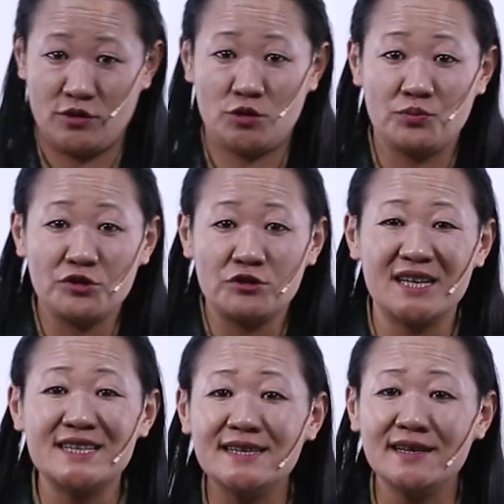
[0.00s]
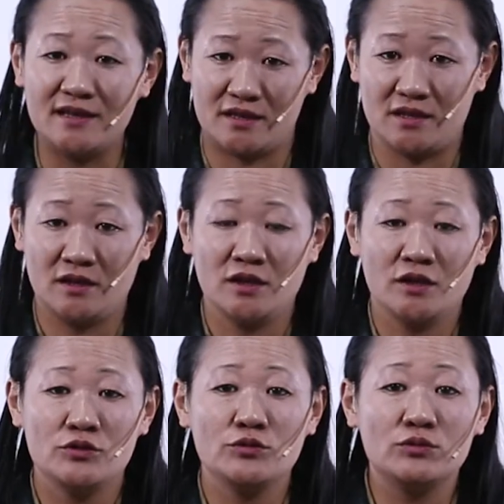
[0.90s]
to be resilient
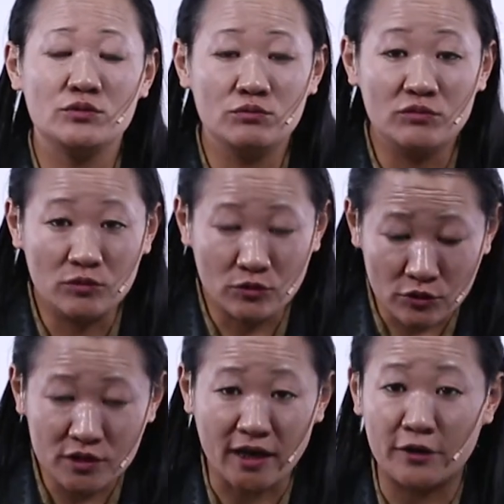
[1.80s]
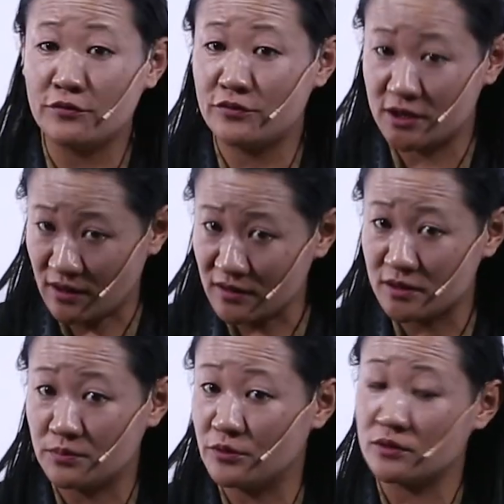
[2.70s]
to those kind of
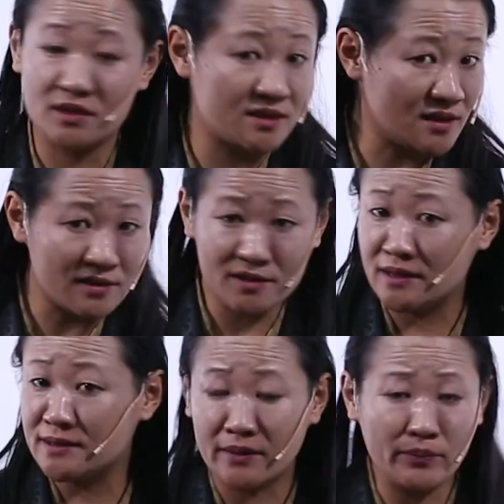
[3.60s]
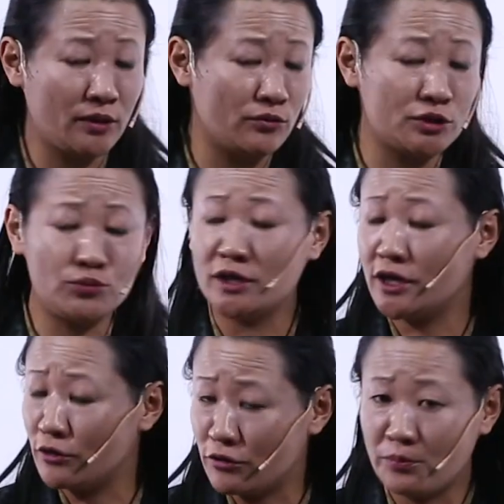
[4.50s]
disaster, because disaster is something which we
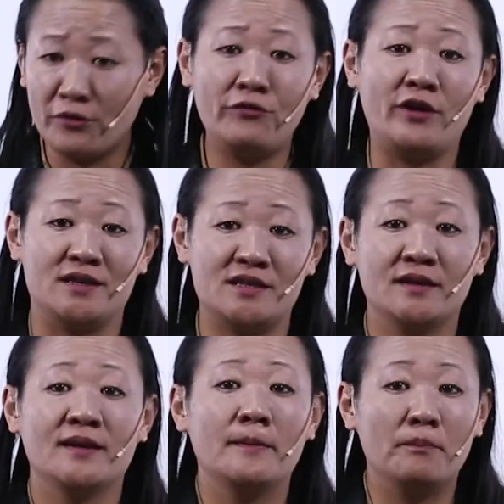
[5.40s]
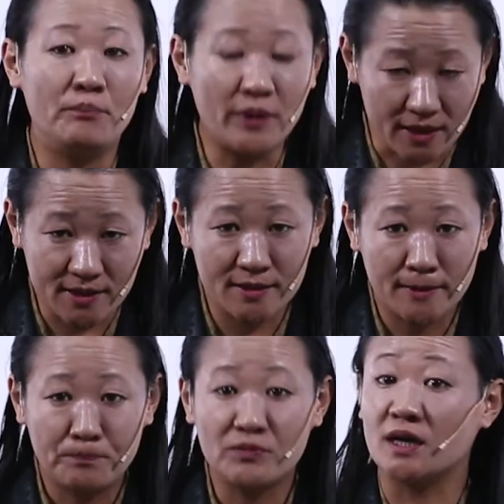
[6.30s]
cannot prevent, but
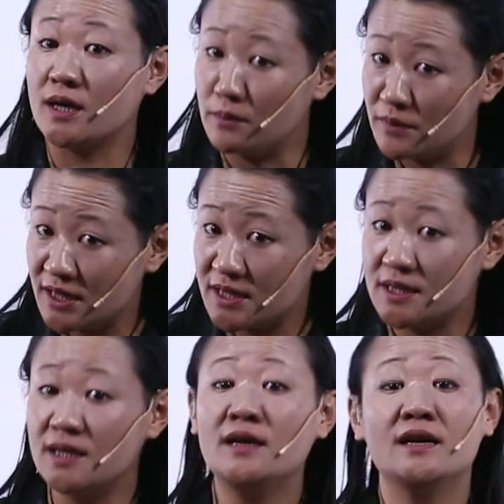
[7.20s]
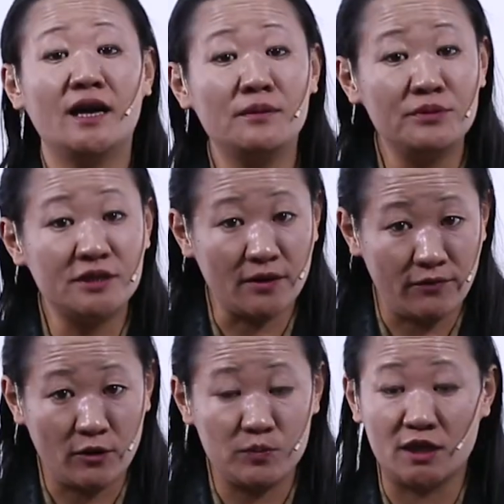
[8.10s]
the community can be
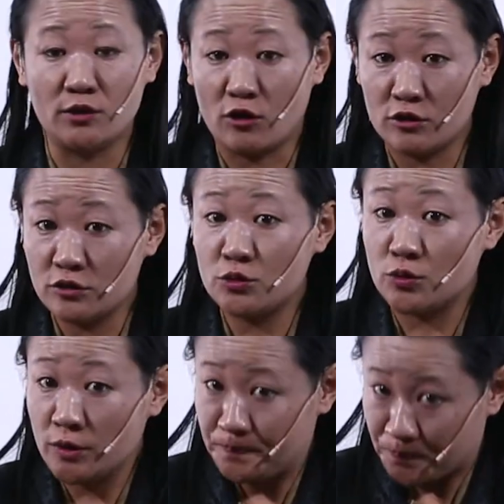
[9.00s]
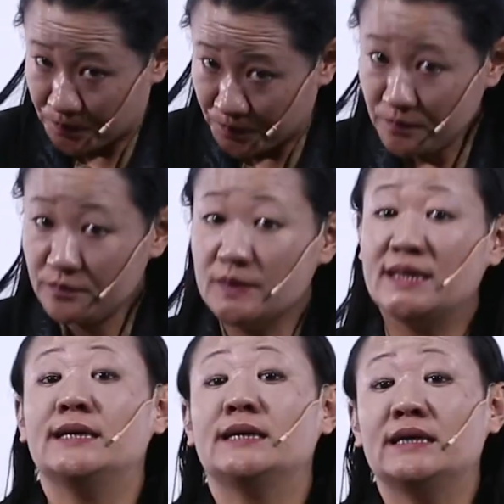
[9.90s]
developed in order to
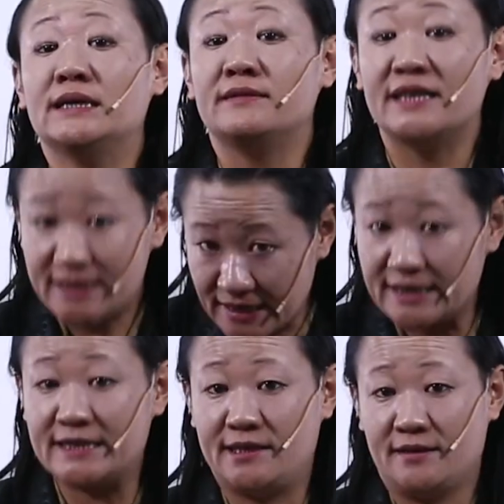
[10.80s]
resist